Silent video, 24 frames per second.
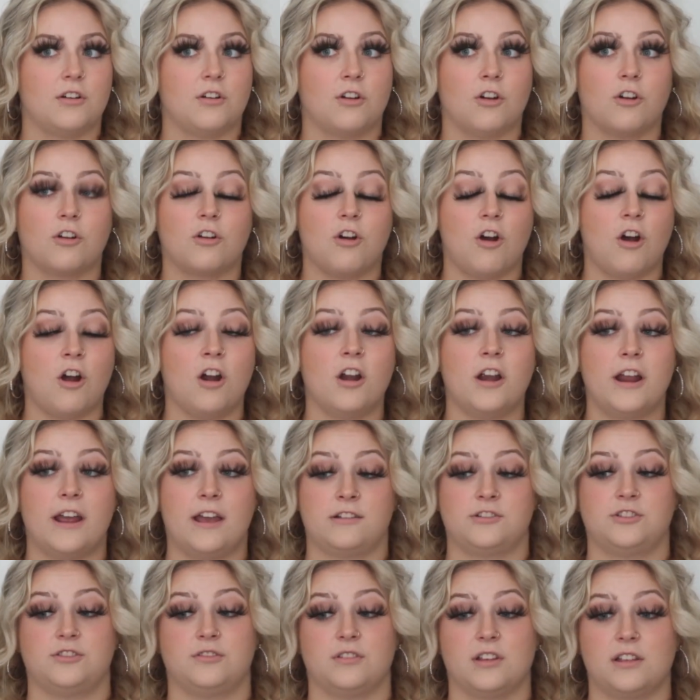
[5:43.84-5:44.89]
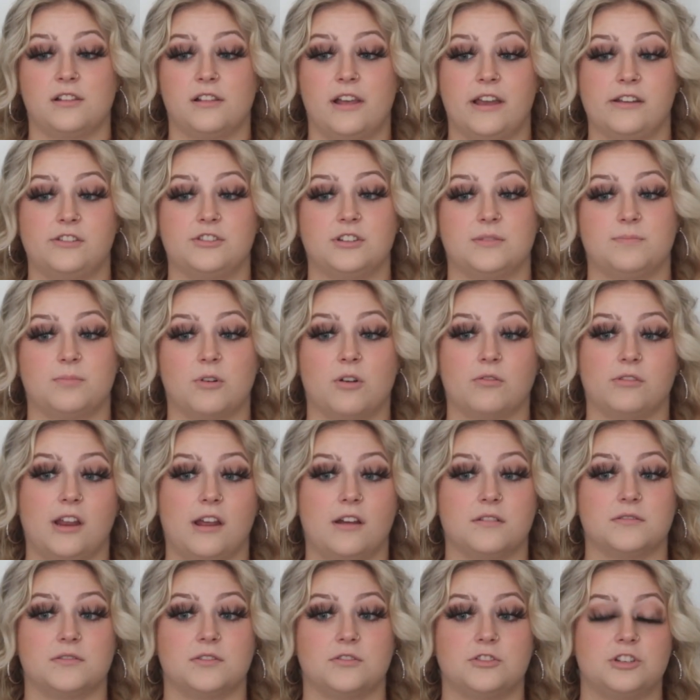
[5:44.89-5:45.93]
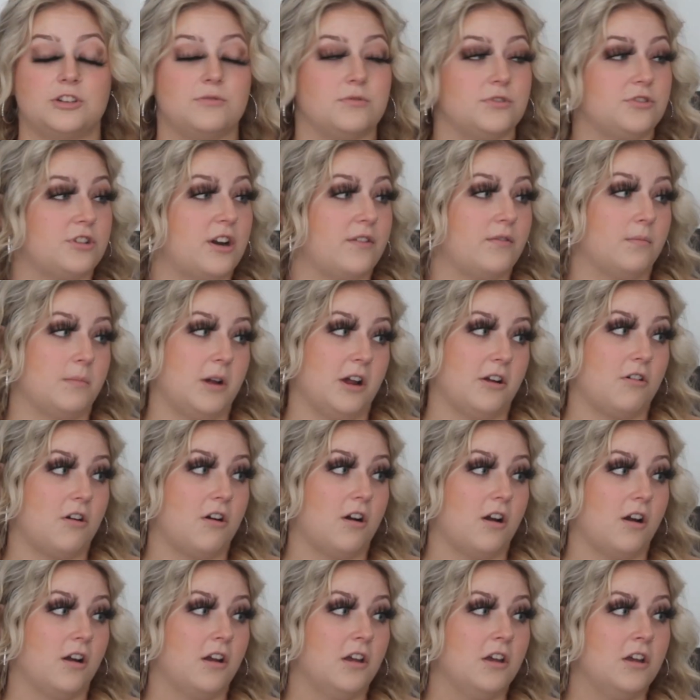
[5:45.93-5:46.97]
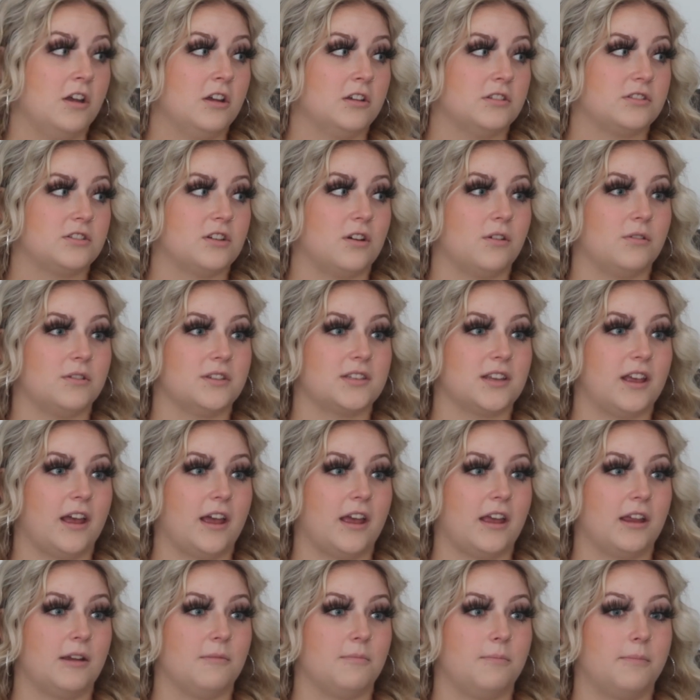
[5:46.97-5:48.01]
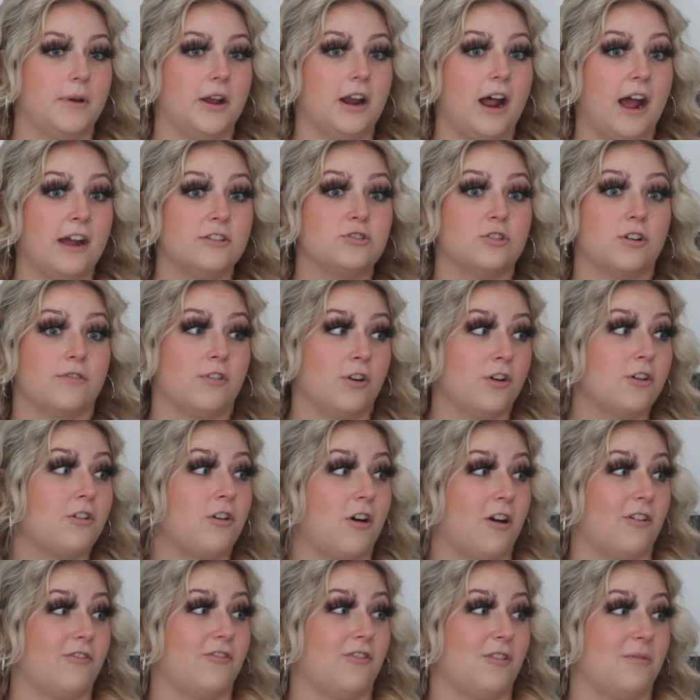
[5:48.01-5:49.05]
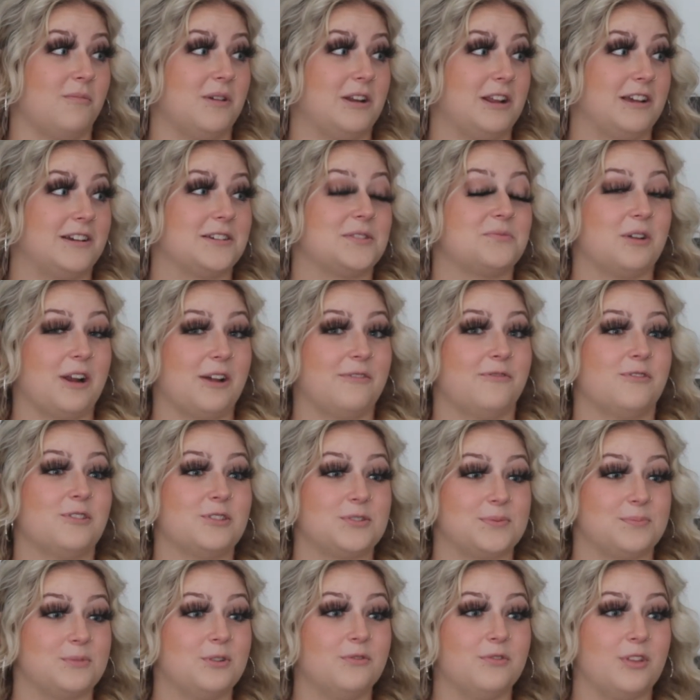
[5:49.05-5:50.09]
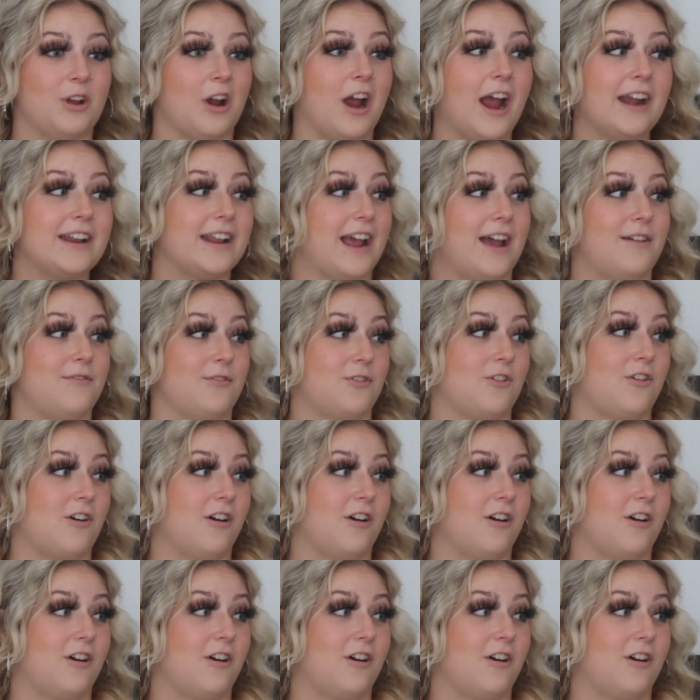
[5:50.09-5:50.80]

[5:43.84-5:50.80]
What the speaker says: Her car actually, like, just broke down, so she was driving my car. Man. So it's like, but I drove her car for a minute, because when I first moved there, I didn't have a